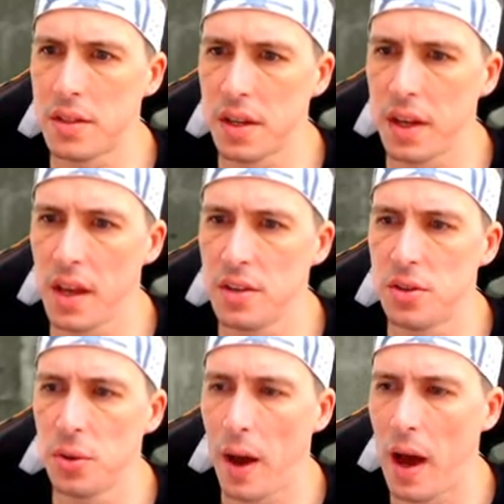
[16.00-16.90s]
again to
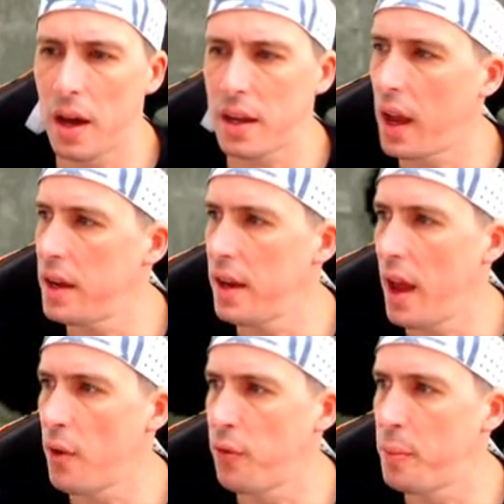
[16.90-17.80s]
Arcade
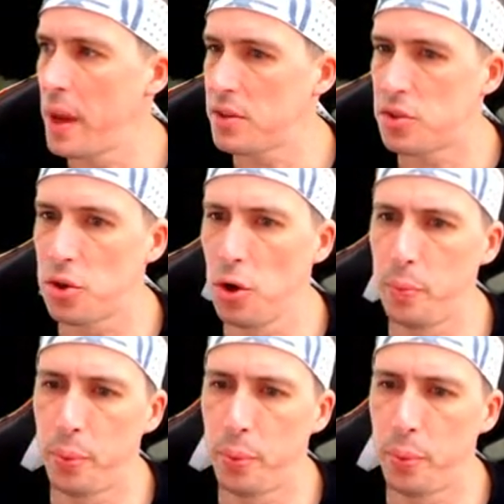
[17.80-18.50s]
Alphabet Soup.